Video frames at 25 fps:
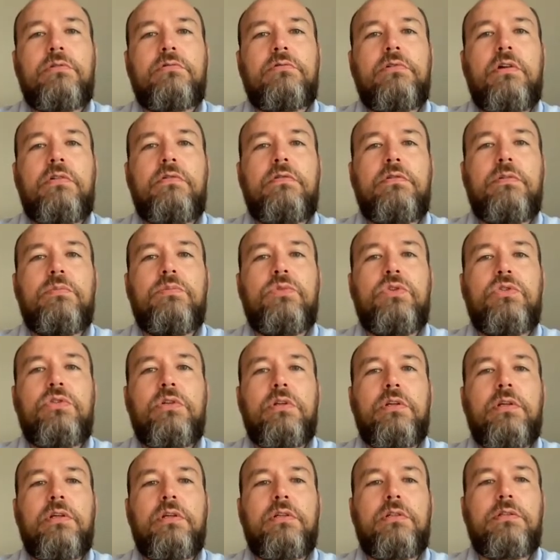rather than
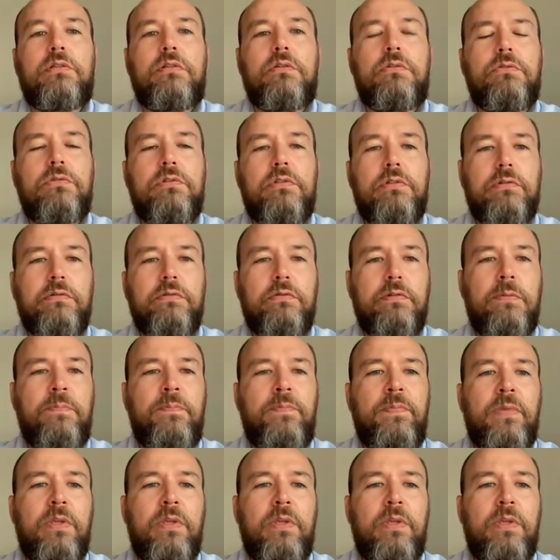mutually exclusive.